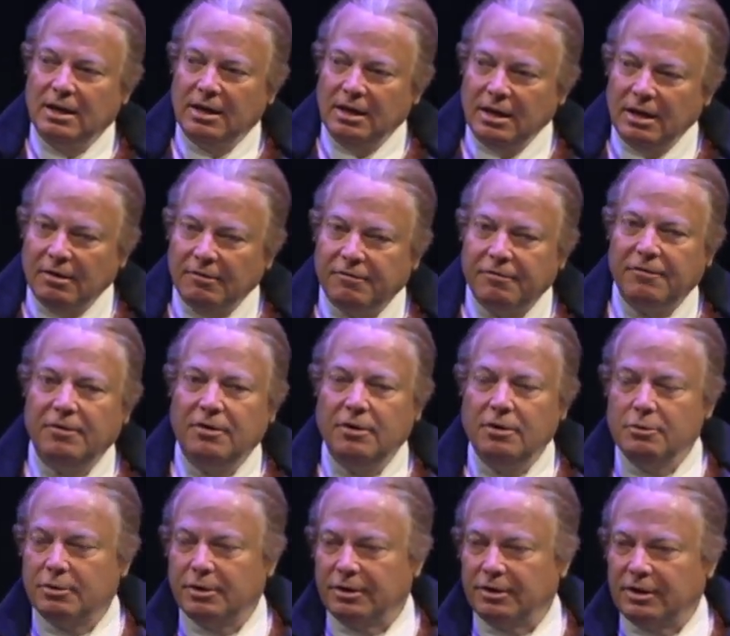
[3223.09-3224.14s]
if
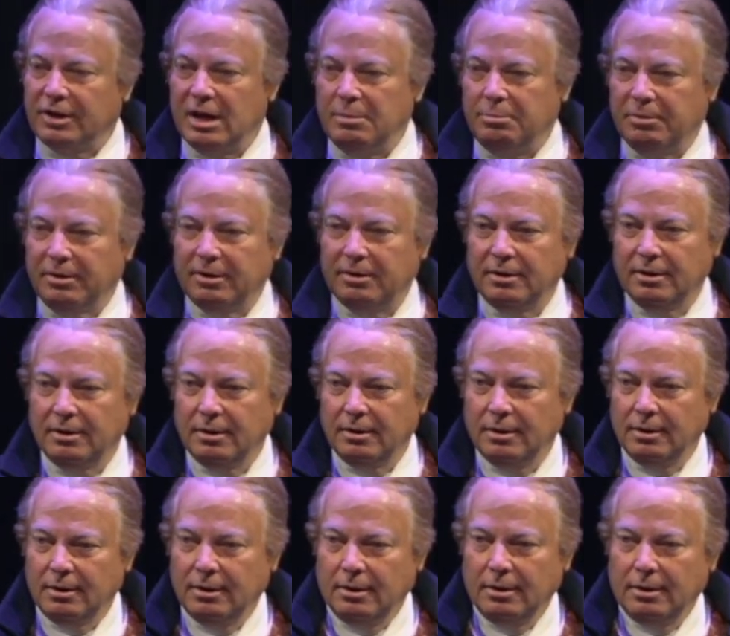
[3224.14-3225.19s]
you can keep it.
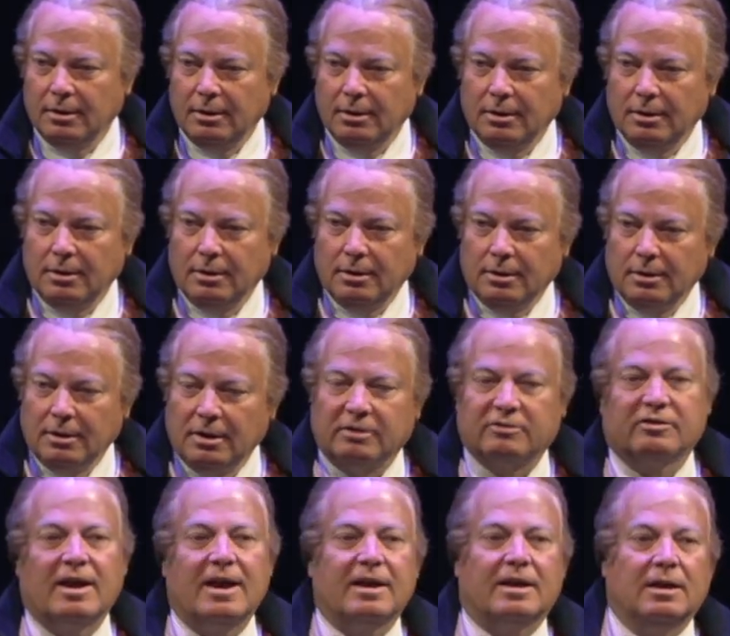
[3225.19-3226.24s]
It's
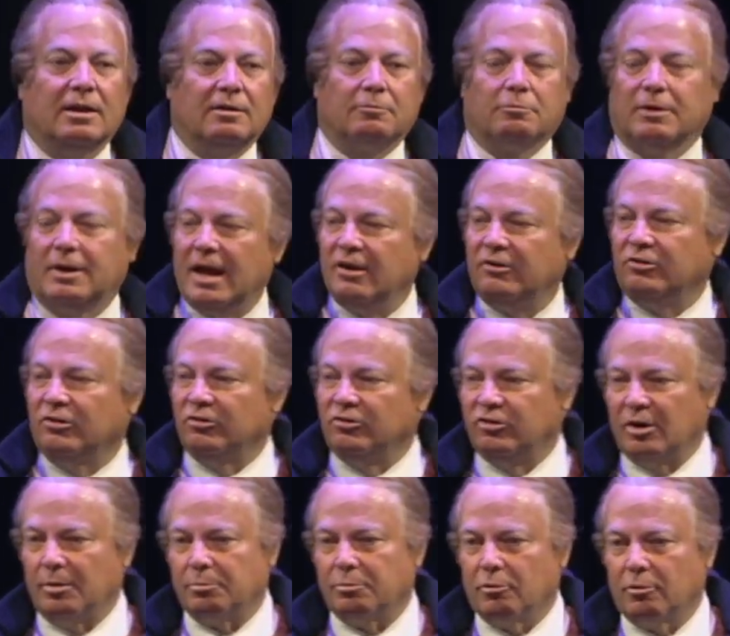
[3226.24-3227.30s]
like in a
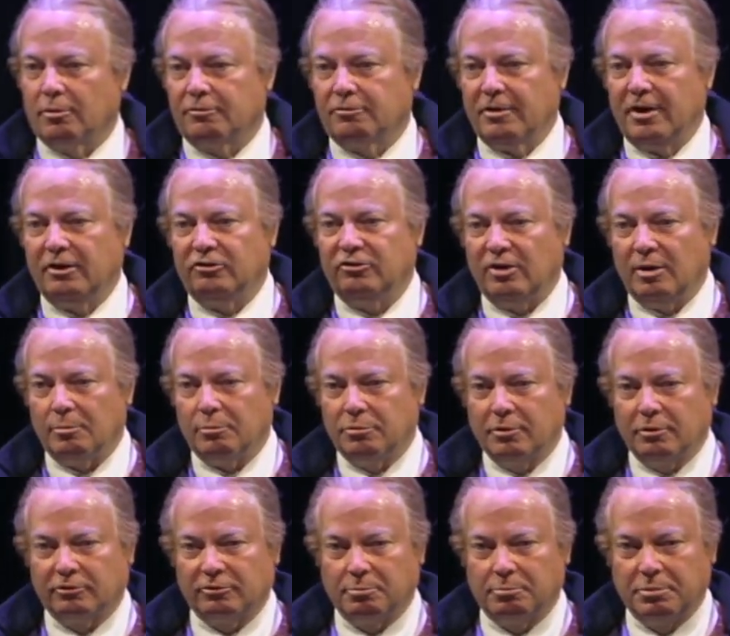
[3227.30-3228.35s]
relationship or a friendship.
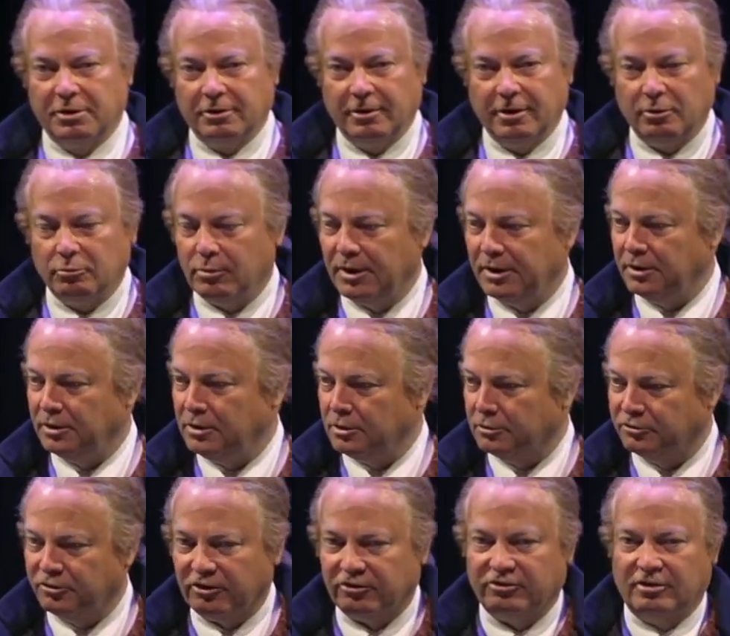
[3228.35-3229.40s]
There's a period when you're
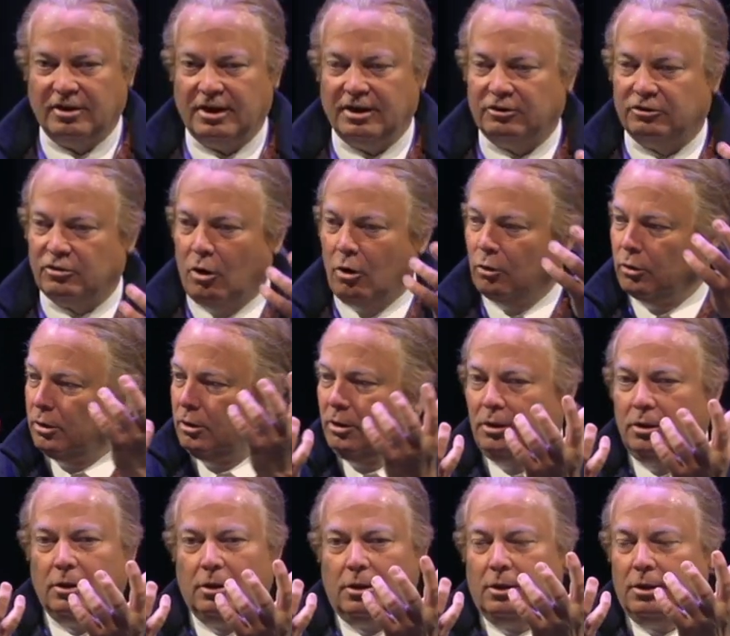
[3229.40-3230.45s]
just in
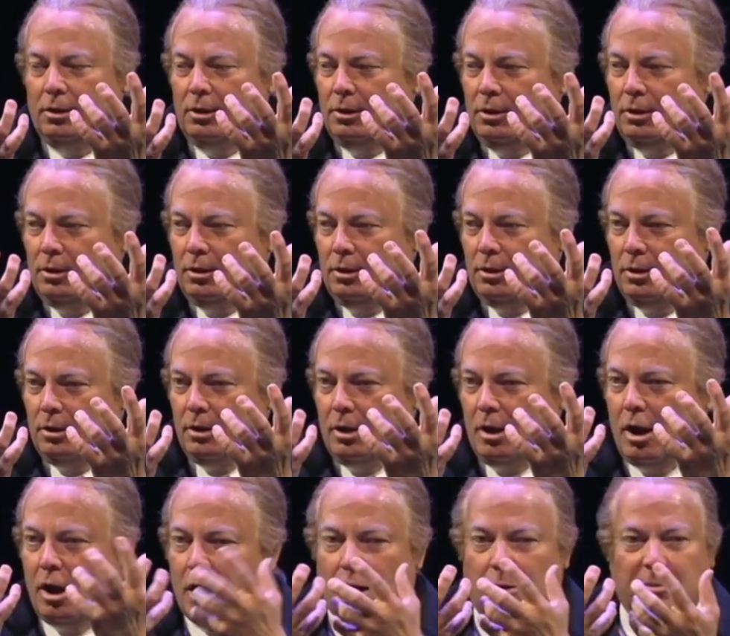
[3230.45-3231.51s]
total
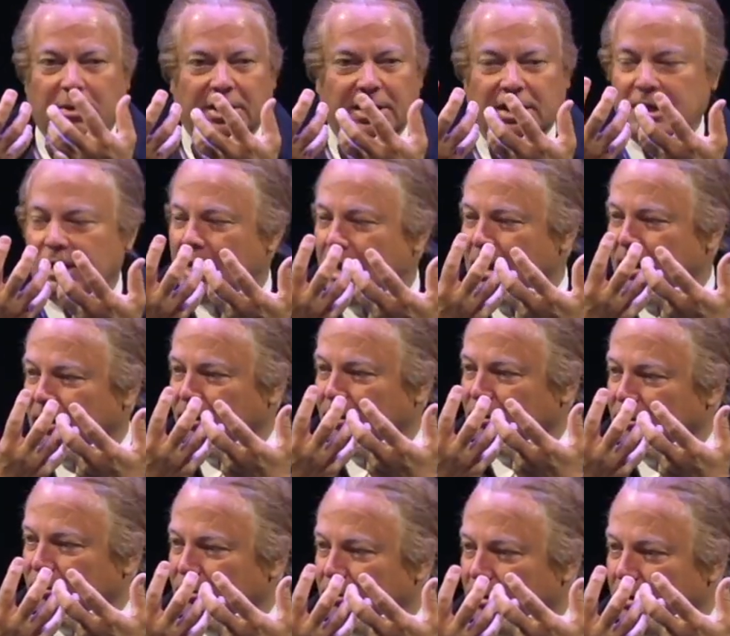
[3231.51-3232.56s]
harmony and